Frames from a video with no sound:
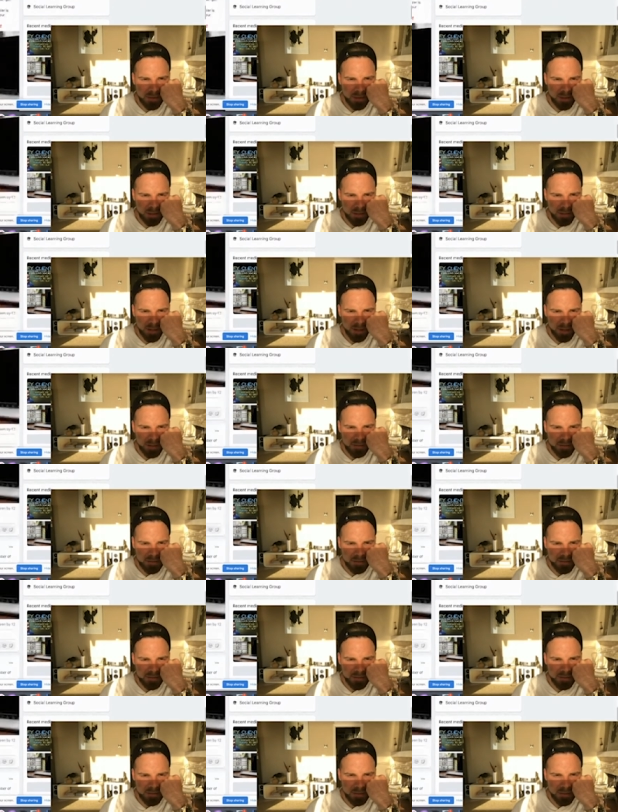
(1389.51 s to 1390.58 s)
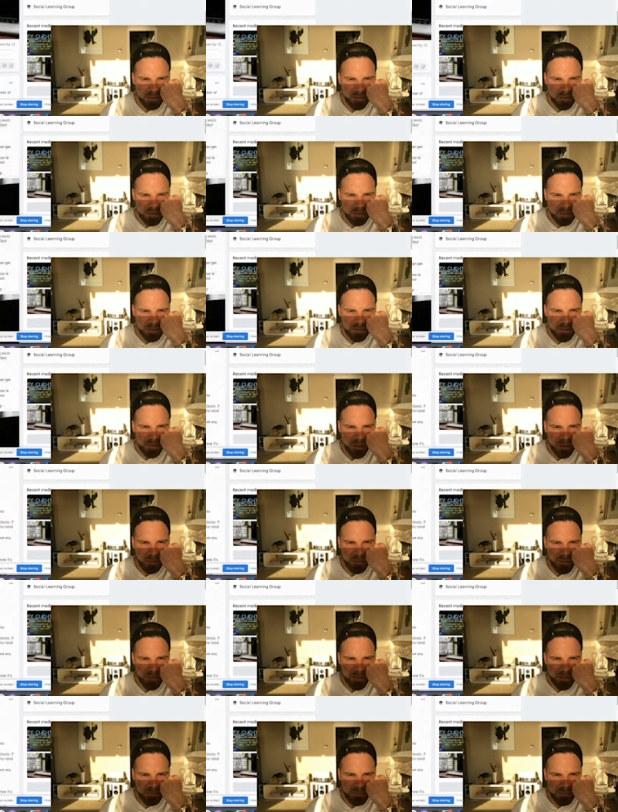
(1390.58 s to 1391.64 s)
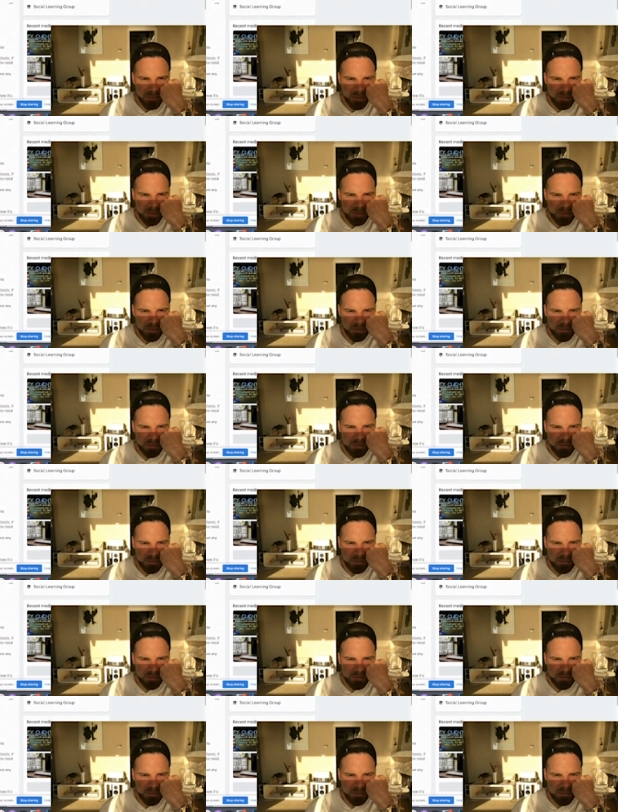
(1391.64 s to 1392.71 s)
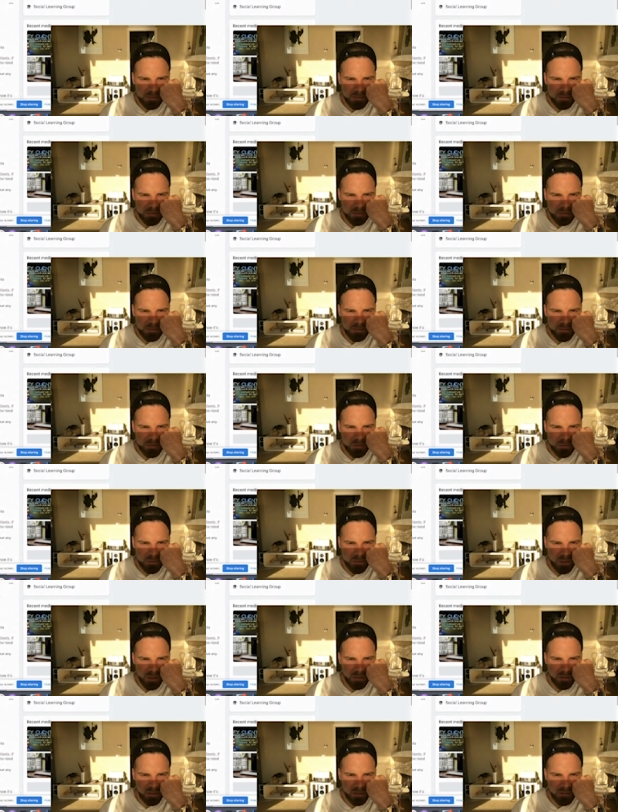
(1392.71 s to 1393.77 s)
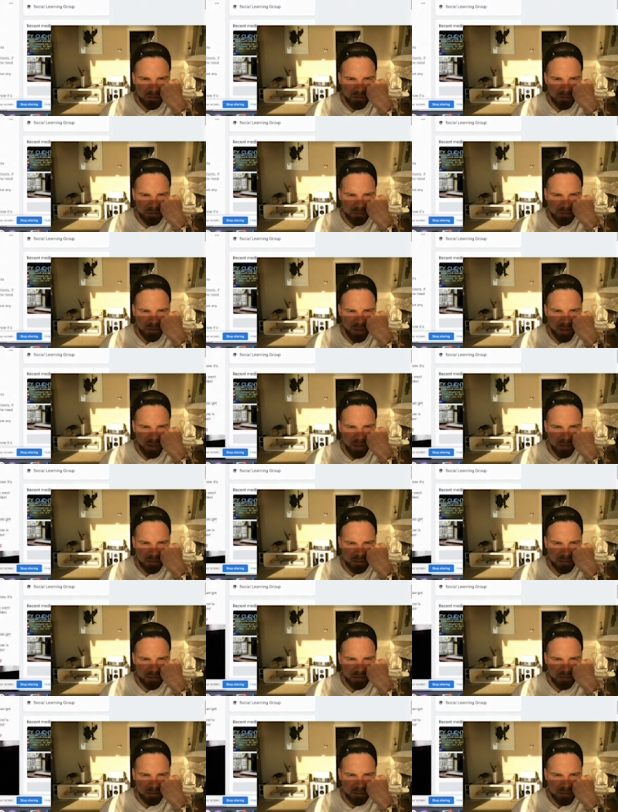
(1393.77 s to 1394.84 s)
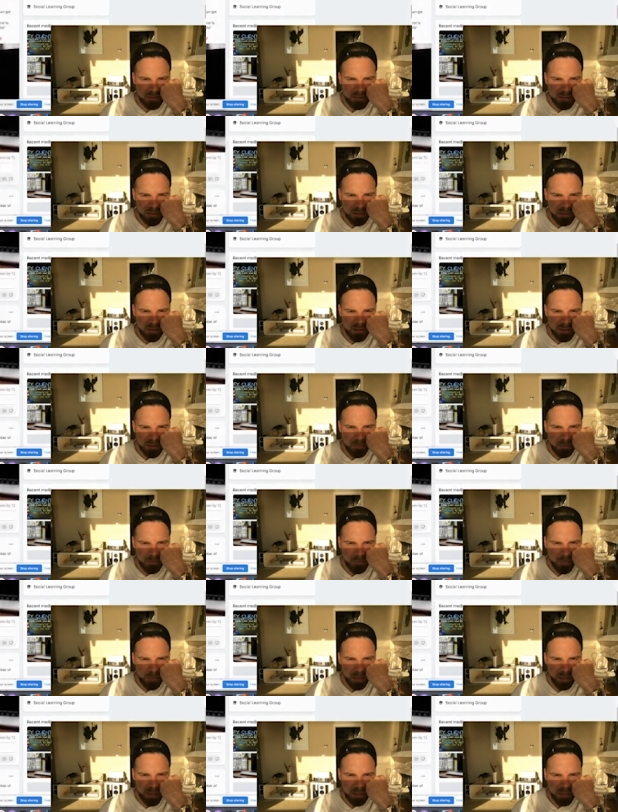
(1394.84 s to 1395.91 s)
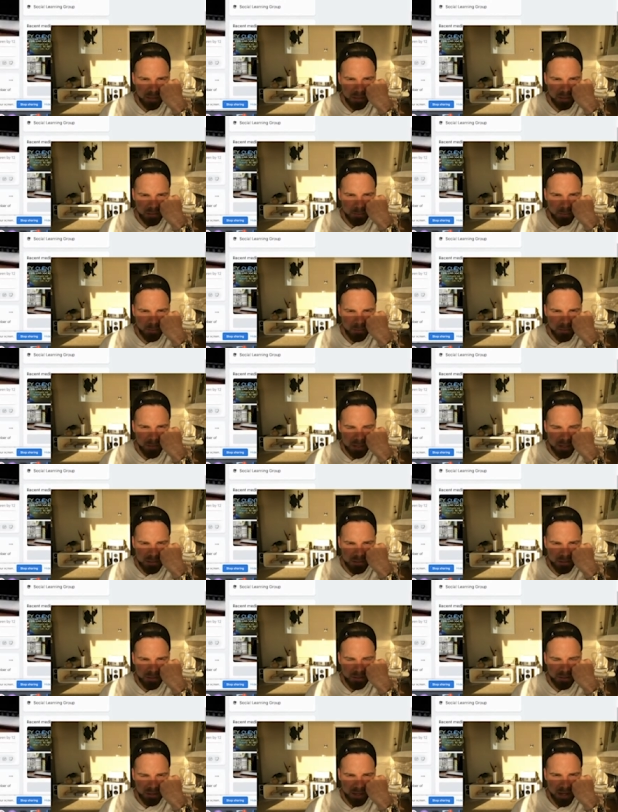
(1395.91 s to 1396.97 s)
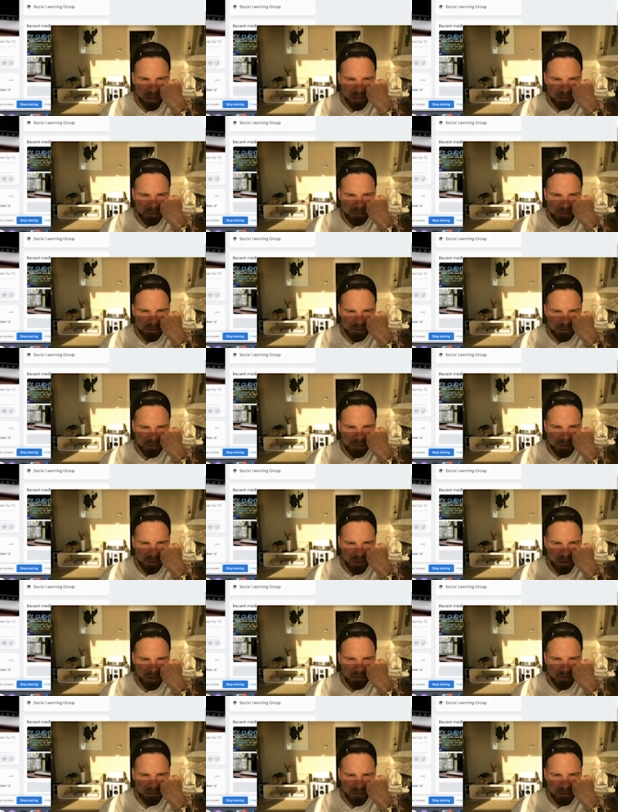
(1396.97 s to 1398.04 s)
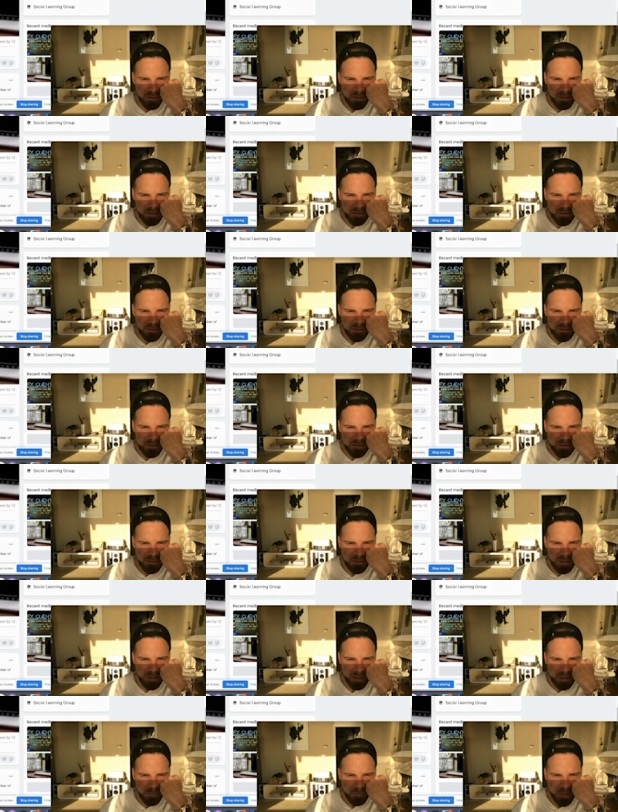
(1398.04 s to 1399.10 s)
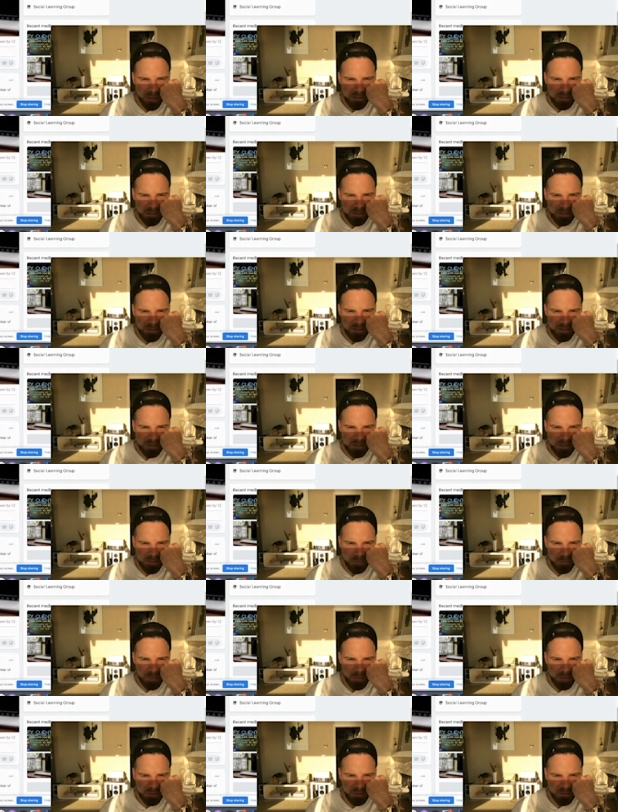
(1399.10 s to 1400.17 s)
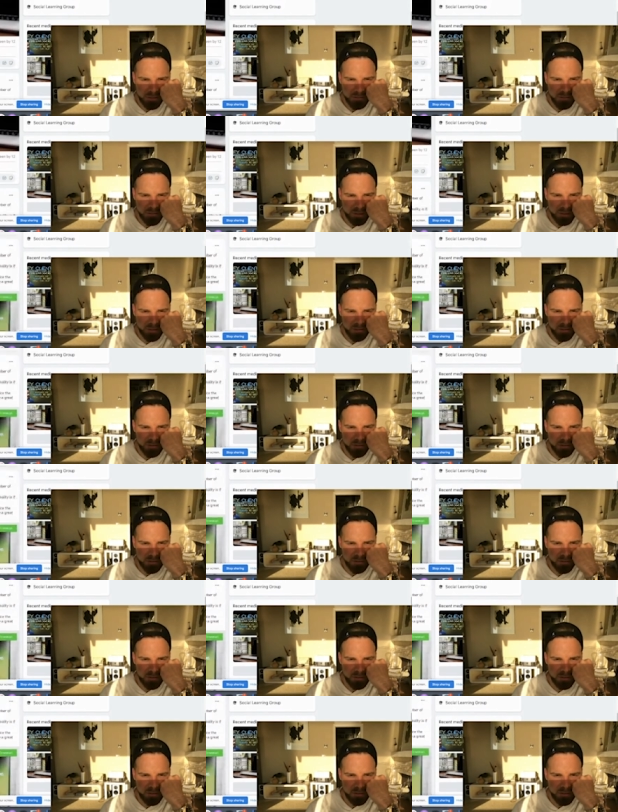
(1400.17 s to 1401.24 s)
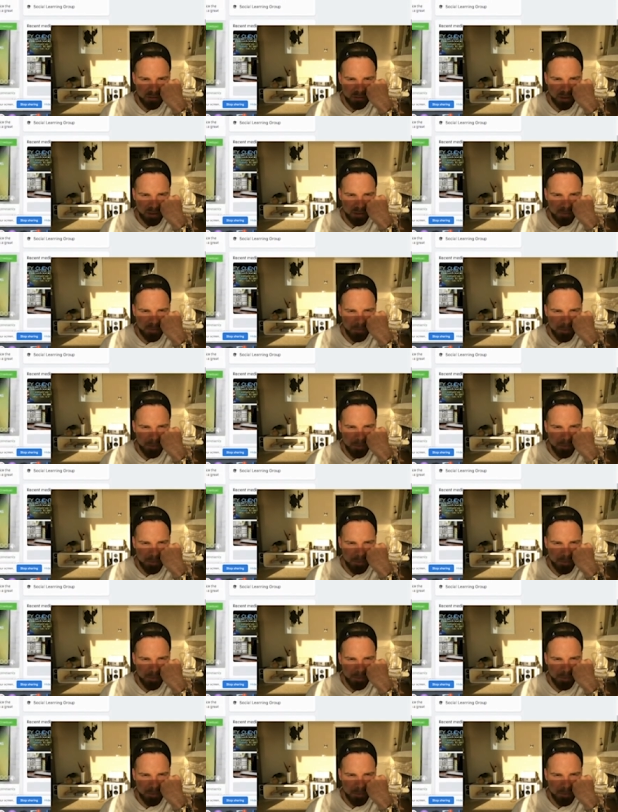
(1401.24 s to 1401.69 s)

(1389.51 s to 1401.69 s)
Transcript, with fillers: Okay. So this was solid first line, but you want to make sure you're not using stock photos. Like make sure this is a picture of you, right?